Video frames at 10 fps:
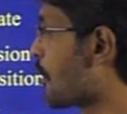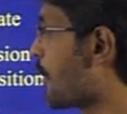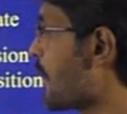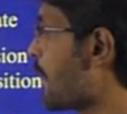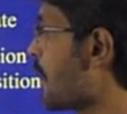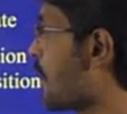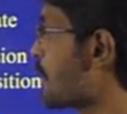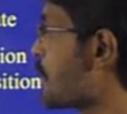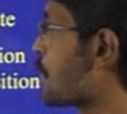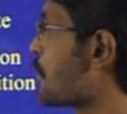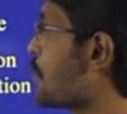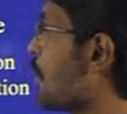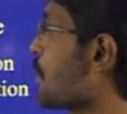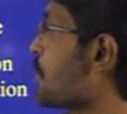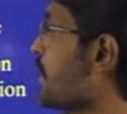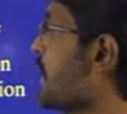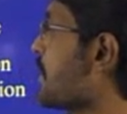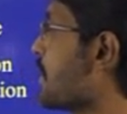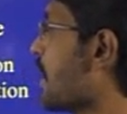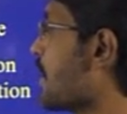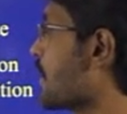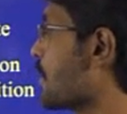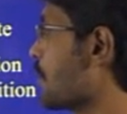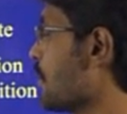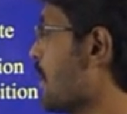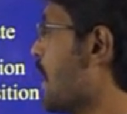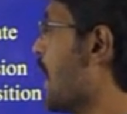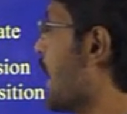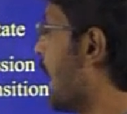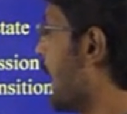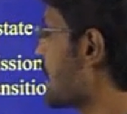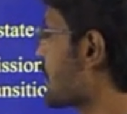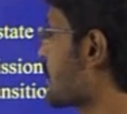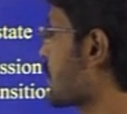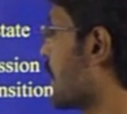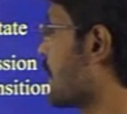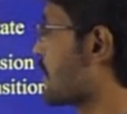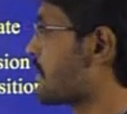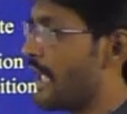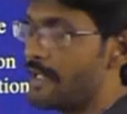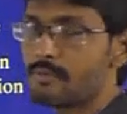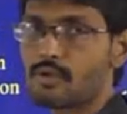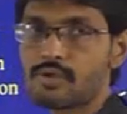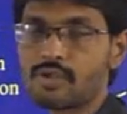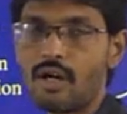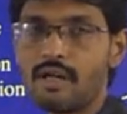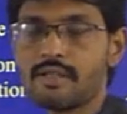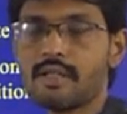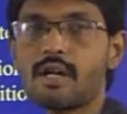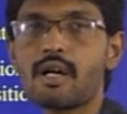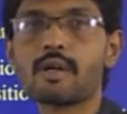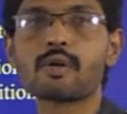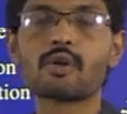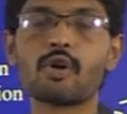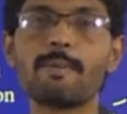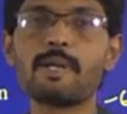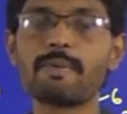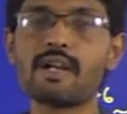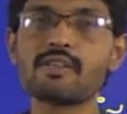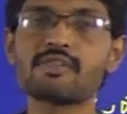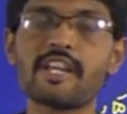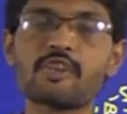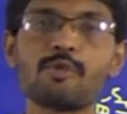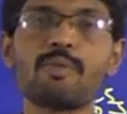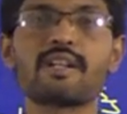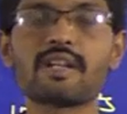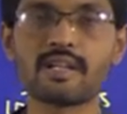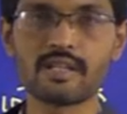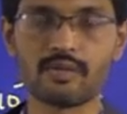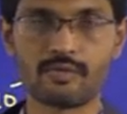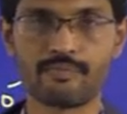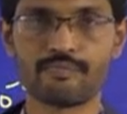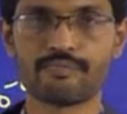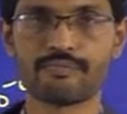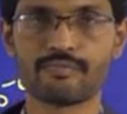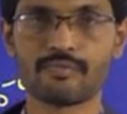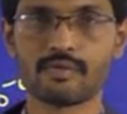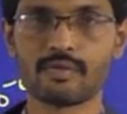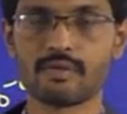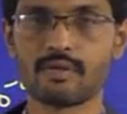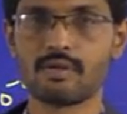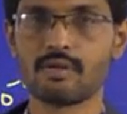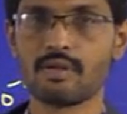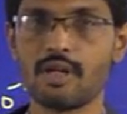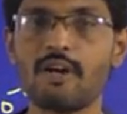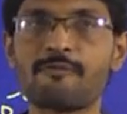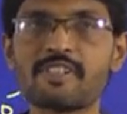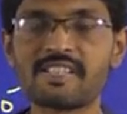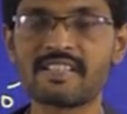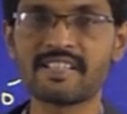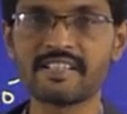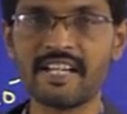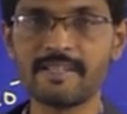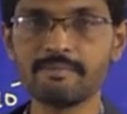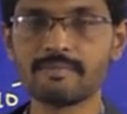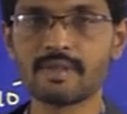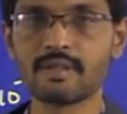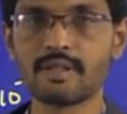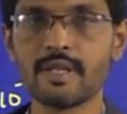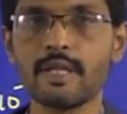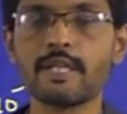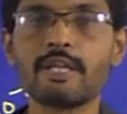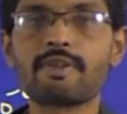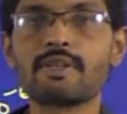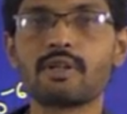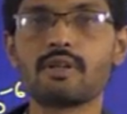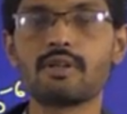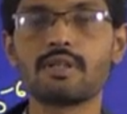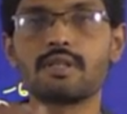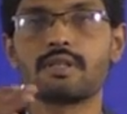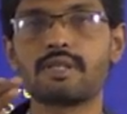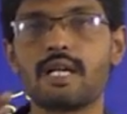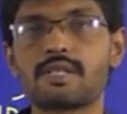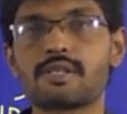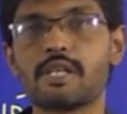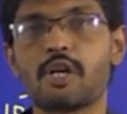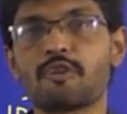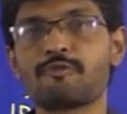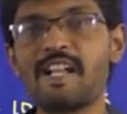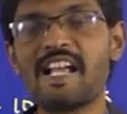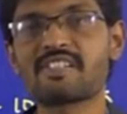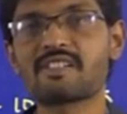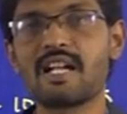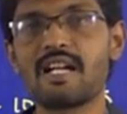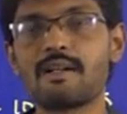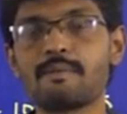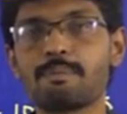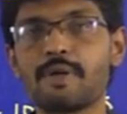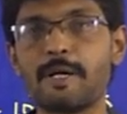chromium ions to go to E3 and E2. As time goes on, chromium ions accumulate at E. After a certain time, even though the xenon flash lamp